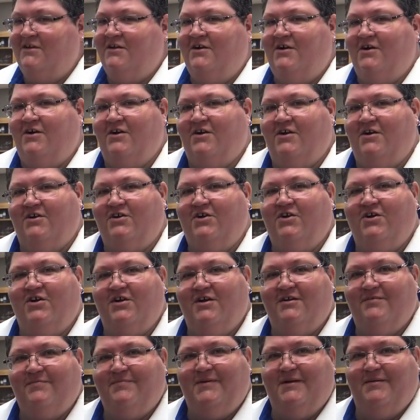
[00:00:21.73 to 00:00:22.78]
our
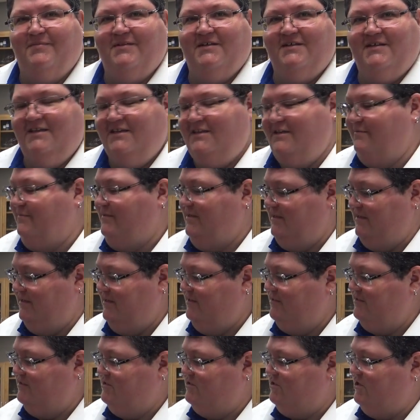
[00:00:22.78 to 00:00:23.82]
current public enemy,
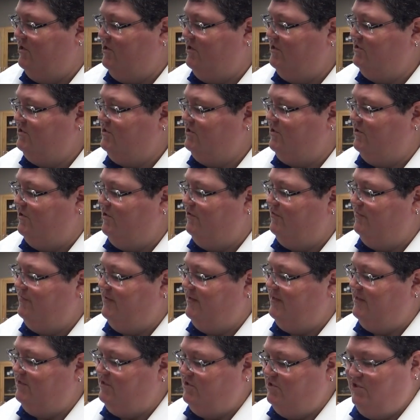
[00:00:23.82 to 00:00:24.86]

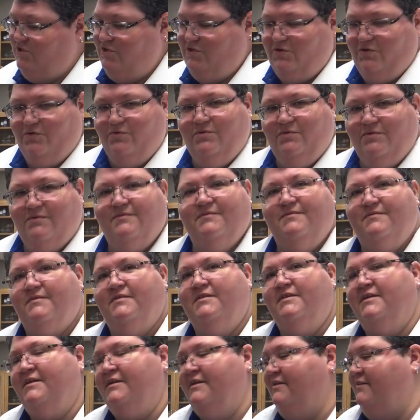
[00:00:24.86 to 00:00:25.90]
SARS-CoV-2,
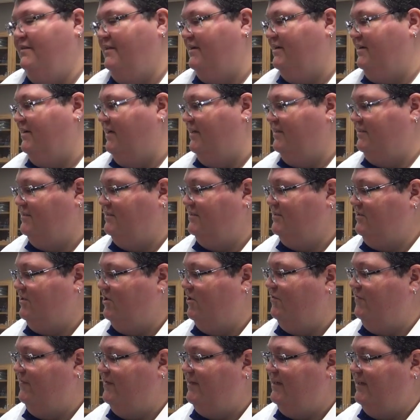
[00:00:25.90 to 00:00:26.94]
that causes
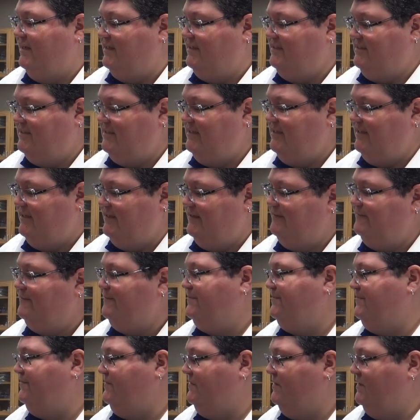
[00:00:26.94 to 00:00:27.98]
COVID-19.
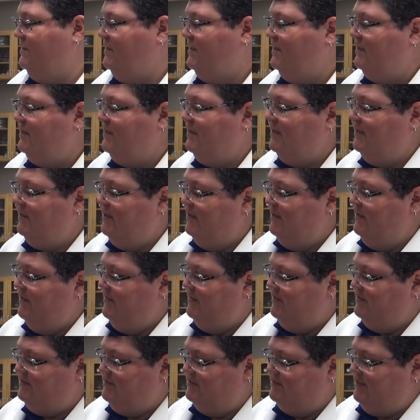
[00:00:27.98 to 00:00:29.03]

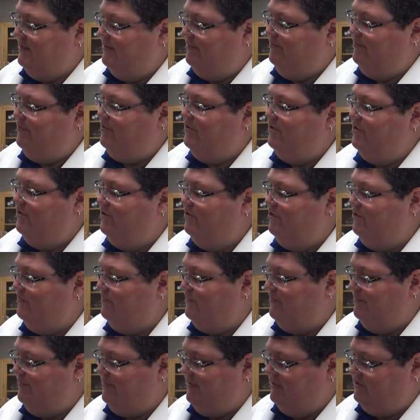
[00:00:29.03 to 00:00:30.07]
This is a
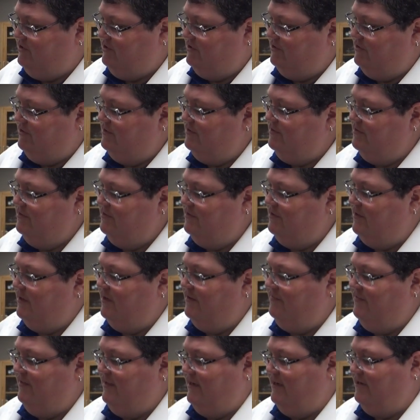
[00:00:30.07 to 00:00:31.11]
beautiful picture of
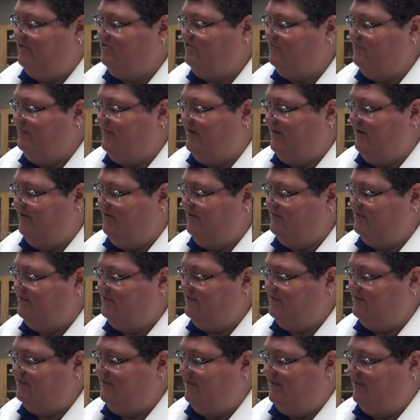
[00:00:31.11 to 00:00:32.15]
the actual virus
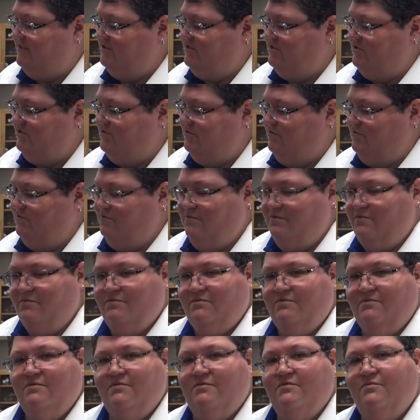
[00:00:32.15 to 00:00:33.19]
attached to
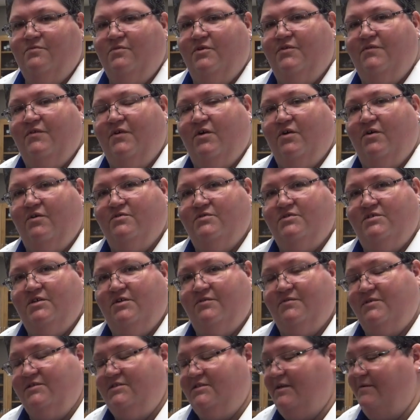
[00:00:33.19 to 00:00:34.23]
one of our host cell
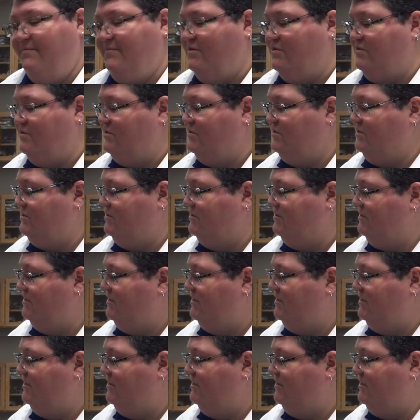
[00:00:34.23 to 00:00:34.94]
receptors.